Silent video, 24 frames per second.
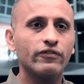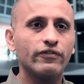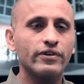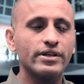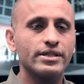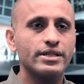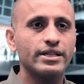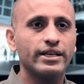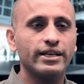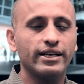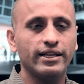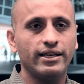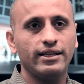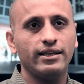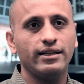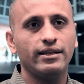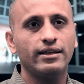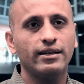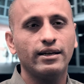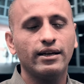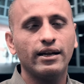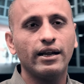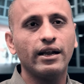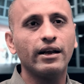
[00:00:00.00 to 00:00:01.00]
physically
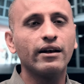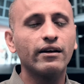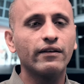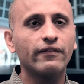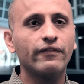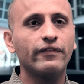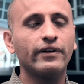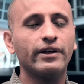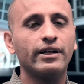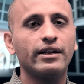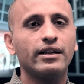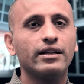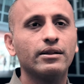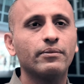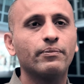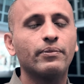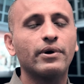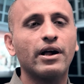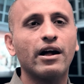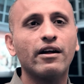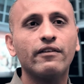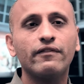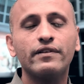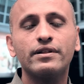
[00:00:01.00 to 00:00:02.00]
interfering the
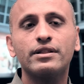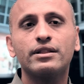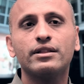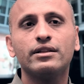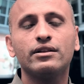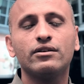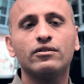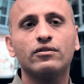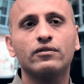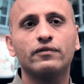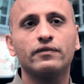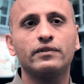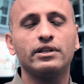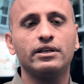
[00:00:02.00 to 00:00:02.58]
privacy of